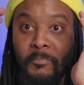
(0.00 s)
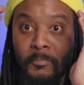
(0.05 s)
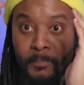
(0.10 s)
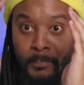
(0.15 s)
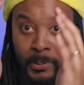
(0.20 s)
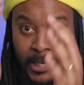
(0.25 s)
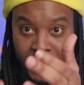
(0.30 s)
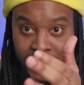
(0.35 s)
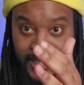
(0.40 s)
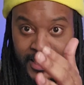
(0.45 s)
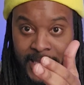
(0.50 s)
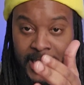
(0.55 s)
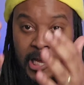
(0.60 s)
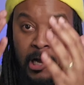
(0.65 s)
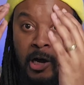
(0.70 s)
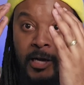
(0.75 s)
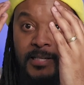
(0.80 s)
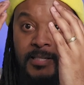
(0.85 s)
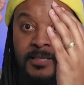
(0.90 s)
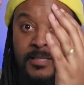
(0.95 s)
putting it
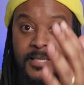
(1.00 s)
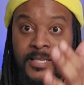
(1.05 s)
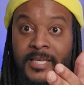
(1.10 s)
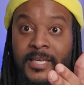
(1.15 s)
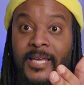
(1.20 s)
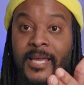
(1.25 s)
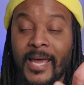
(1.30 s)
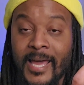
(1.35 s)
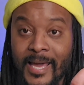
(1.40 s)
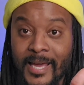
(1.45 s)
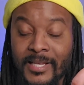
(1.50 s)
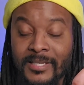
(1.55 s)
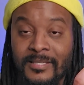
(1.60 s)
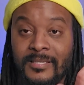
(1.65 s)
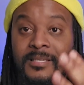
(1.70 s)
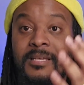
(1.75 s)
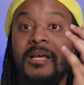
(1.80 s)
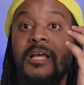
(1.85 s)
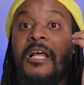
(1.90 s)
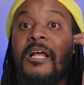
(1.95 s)
on
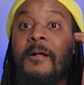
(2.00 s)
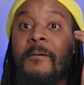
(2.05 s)
CES.